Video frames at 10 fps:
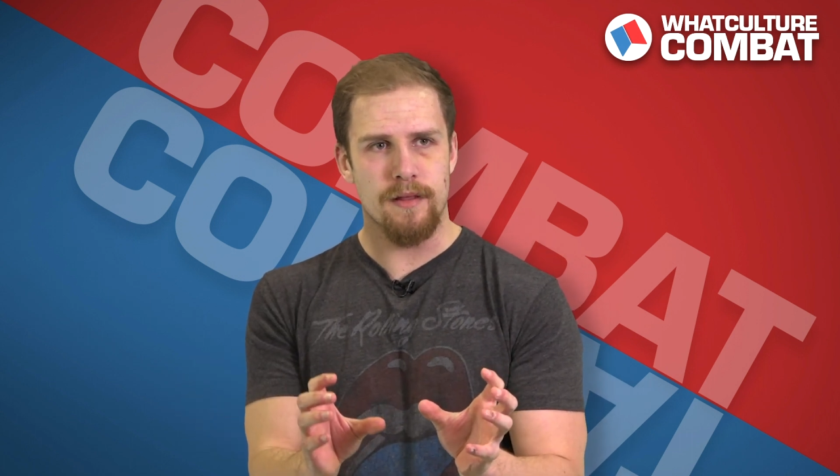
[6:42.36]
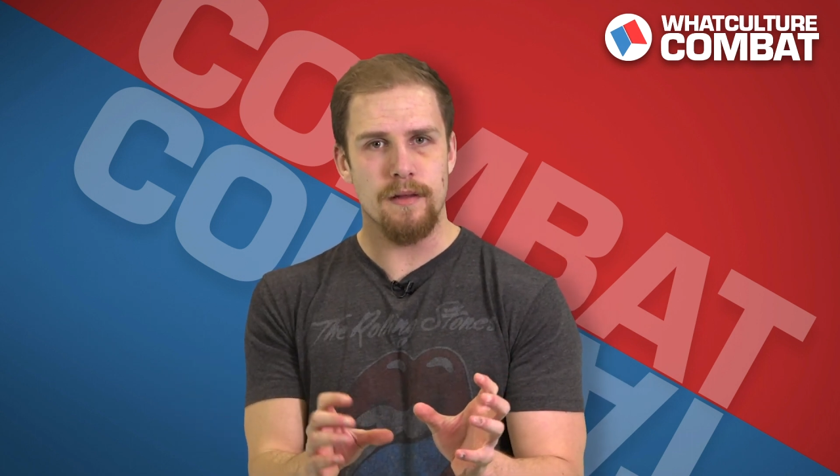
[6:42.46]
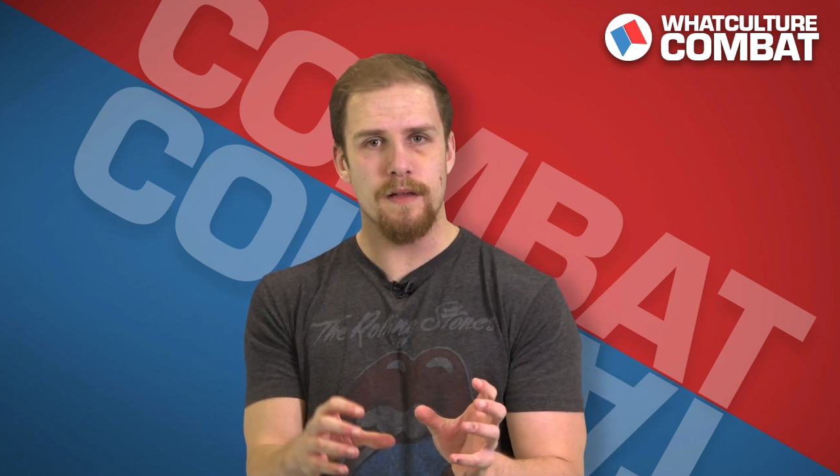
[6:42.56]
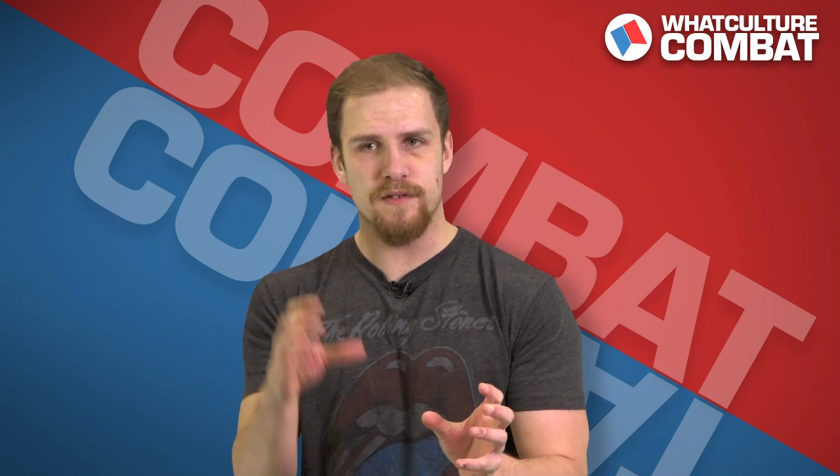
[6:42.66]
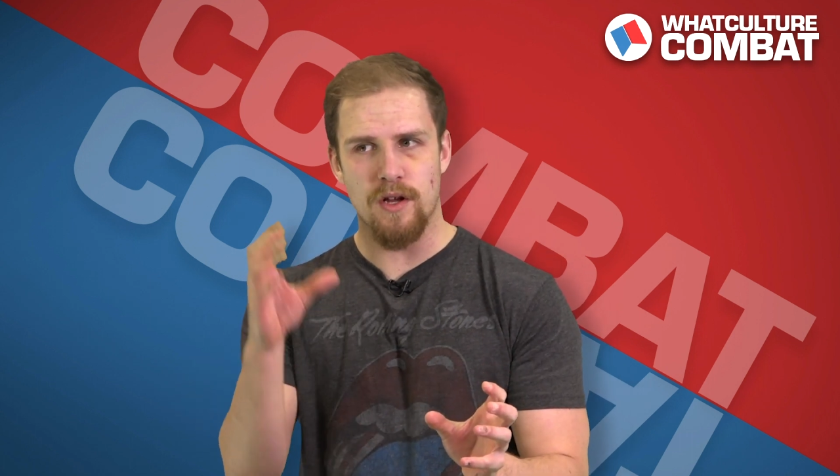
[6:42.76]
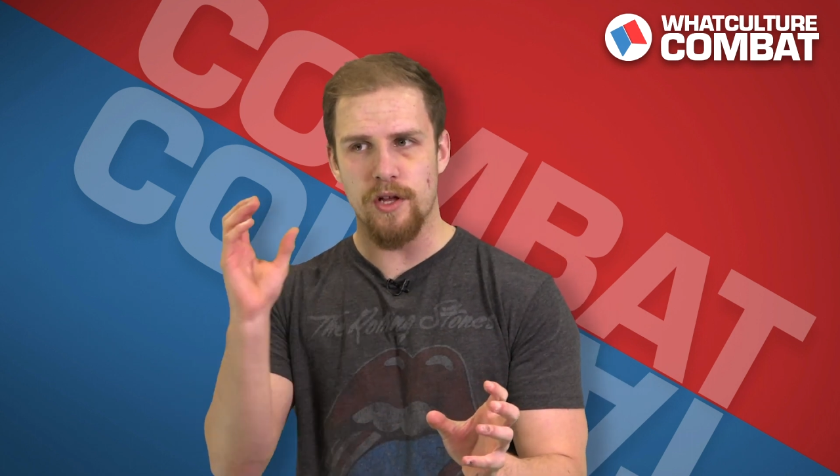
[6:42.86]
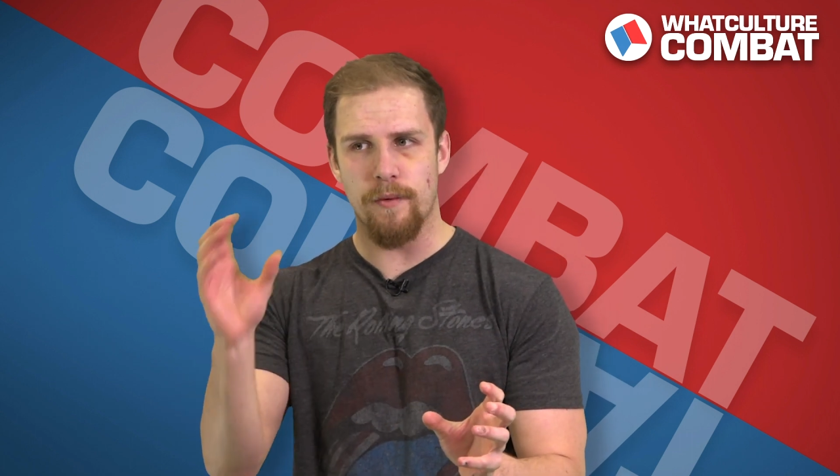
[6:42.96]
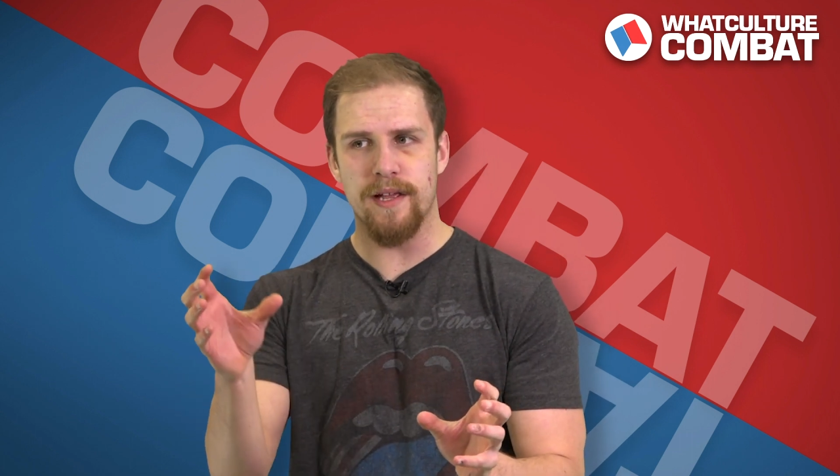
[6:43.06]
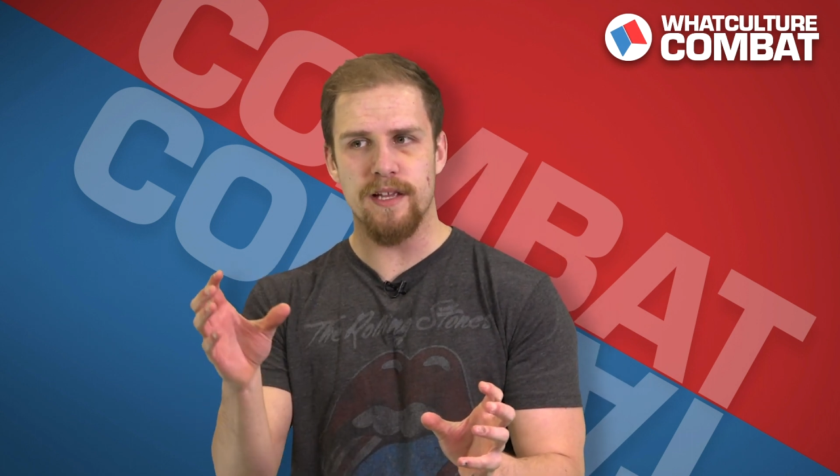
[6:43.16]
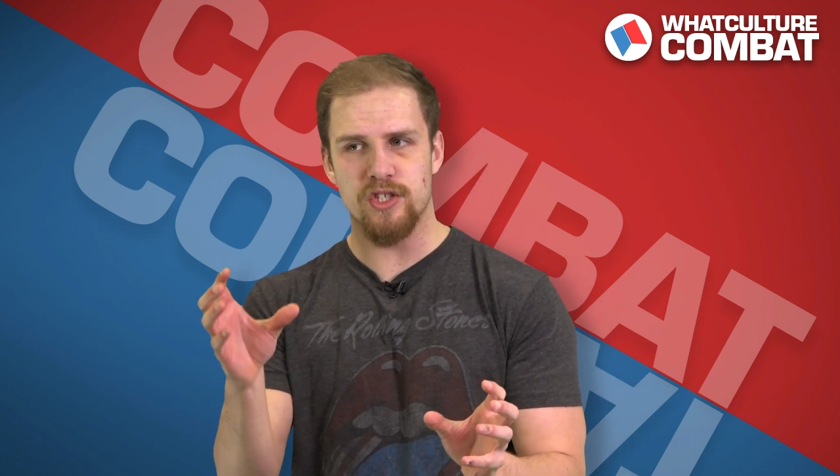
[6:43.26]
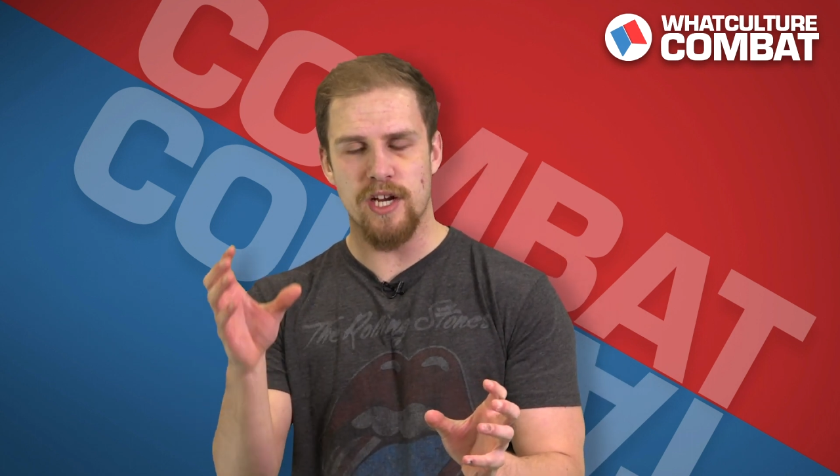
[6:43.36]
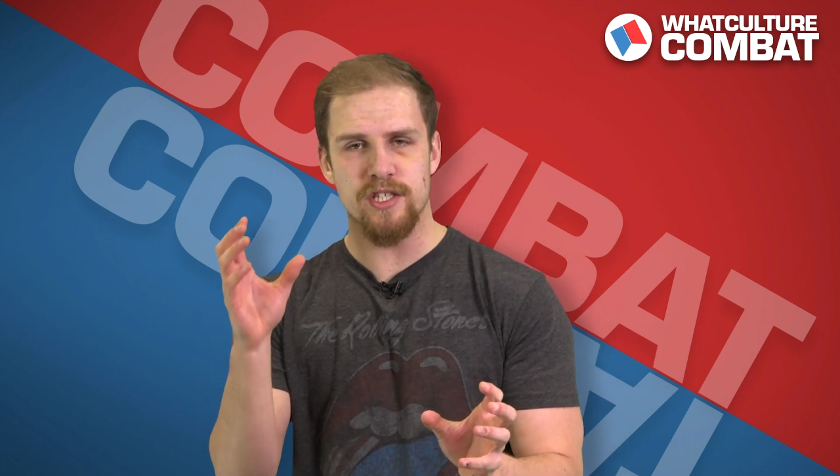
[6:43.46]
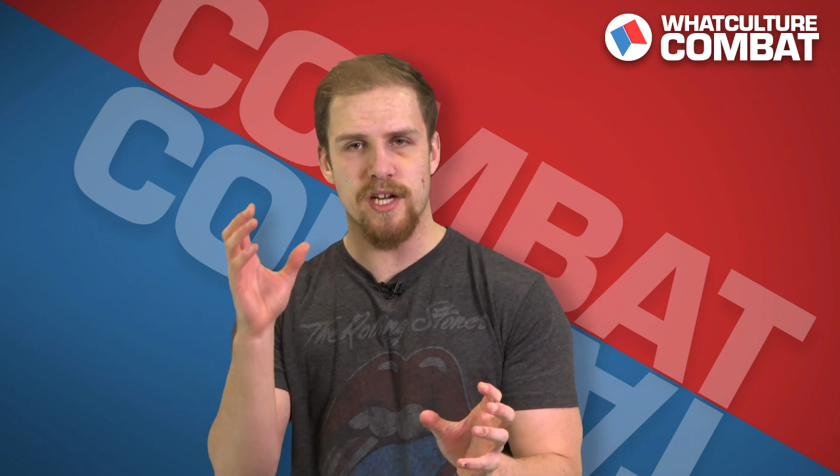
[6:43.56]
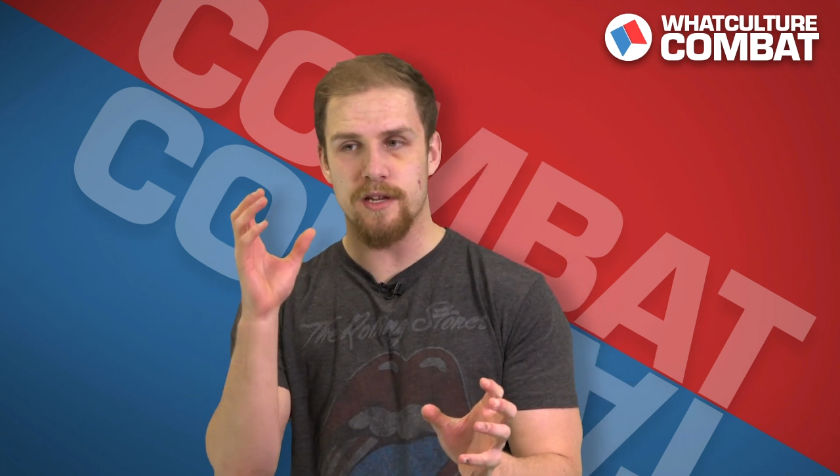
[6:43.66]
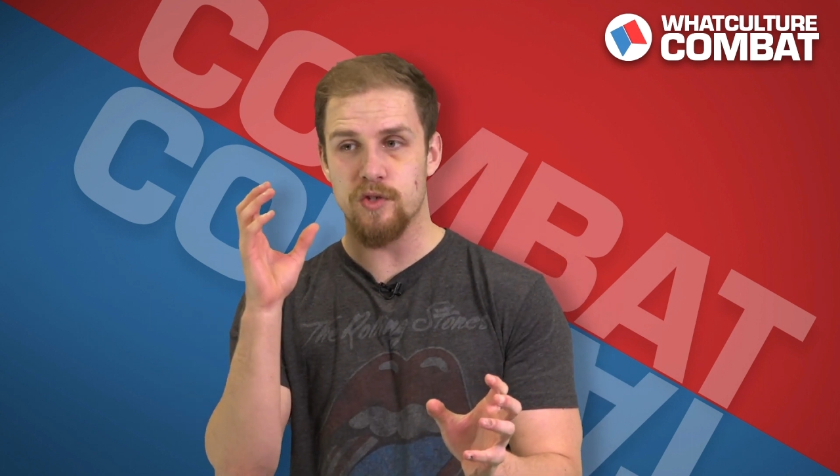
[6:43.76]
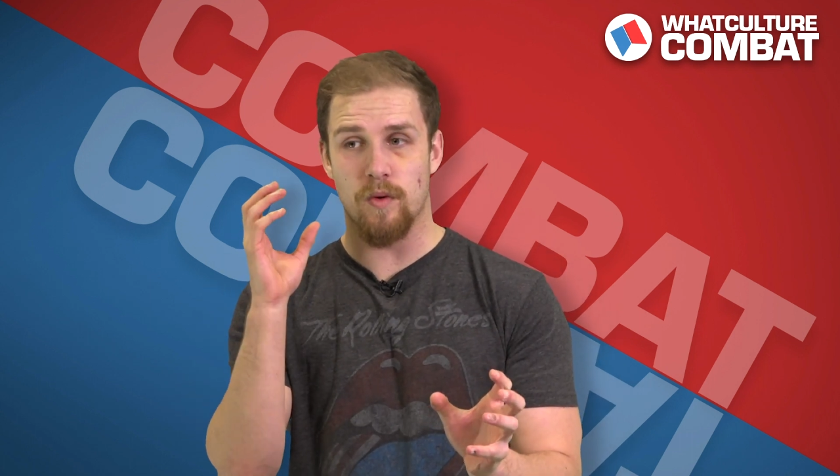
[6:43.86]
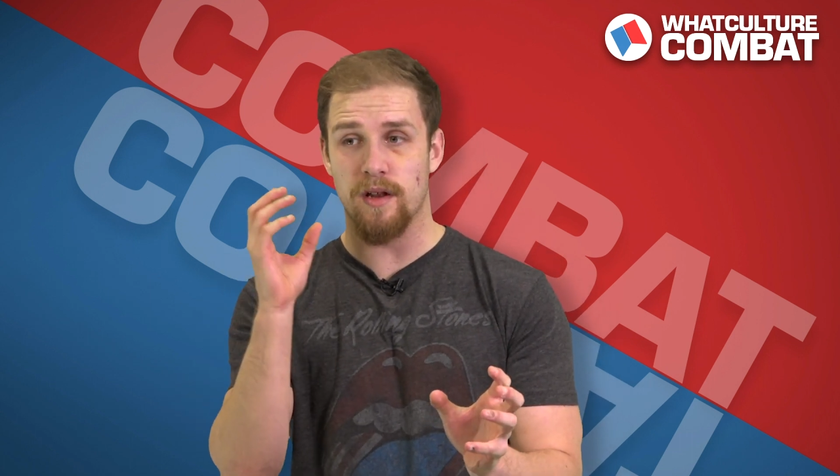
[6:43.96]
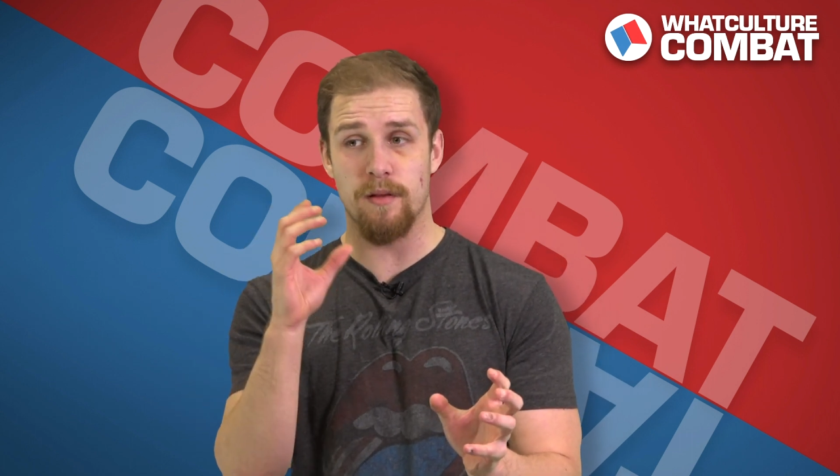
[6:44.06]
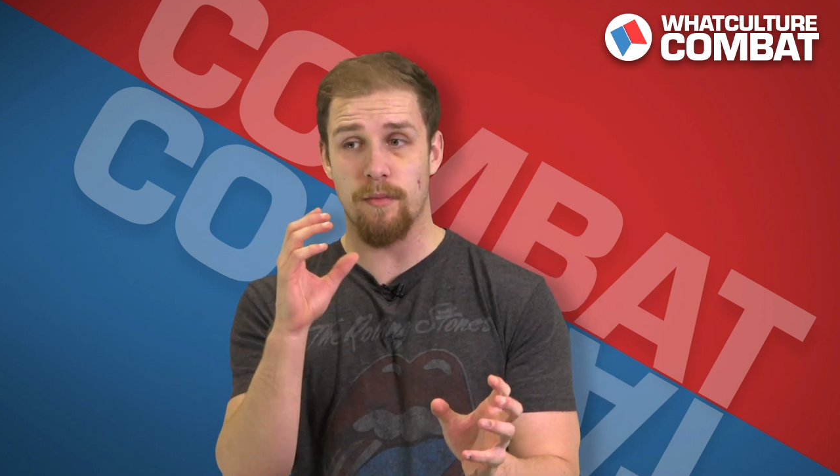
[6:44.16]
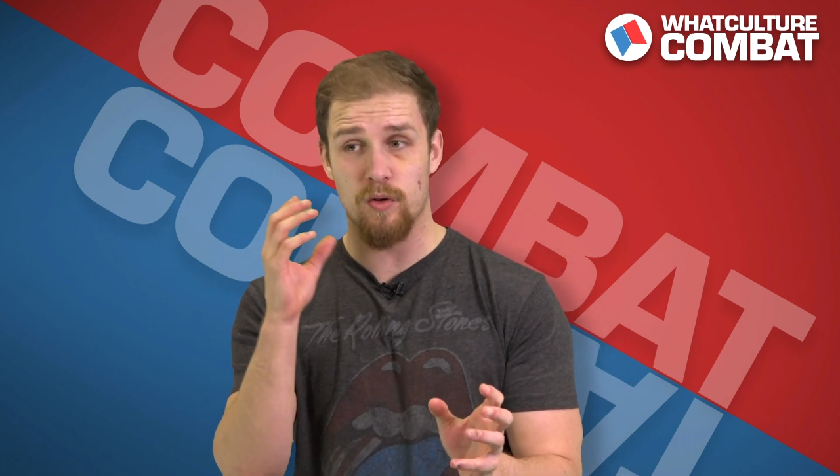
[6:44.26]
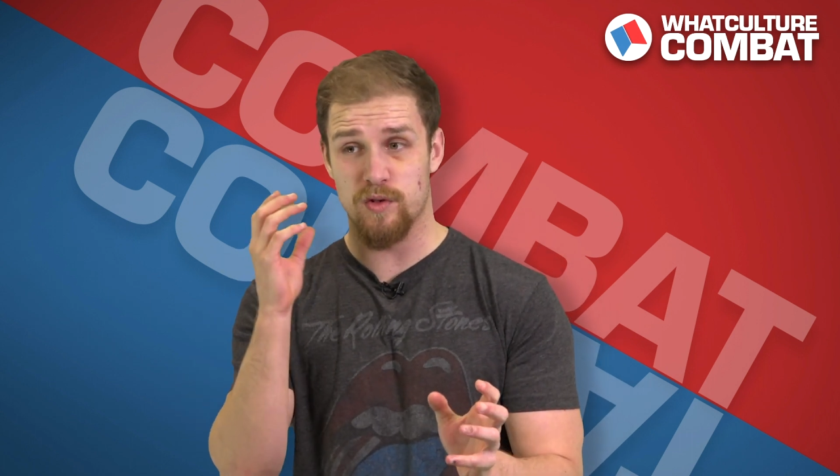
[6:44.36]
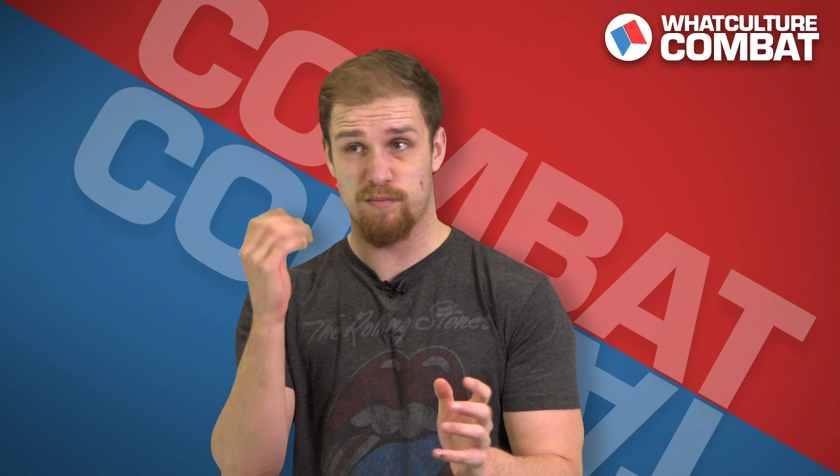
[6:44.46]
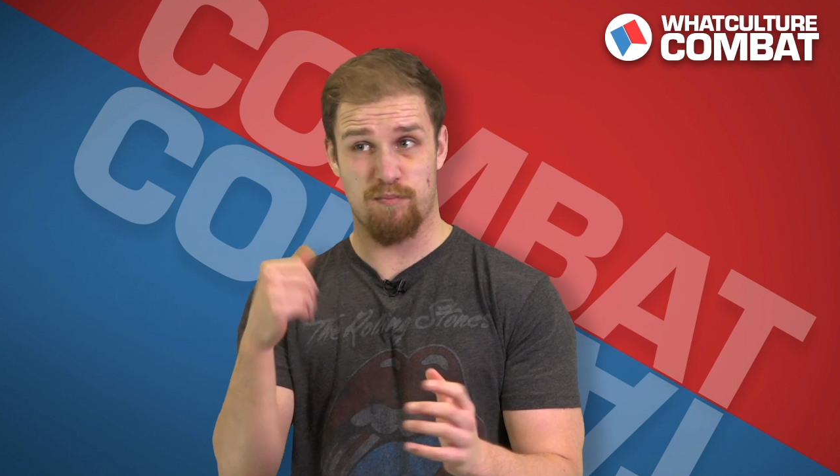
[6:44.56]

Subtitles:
You've got Joanna Jędrzejczyk is one of the most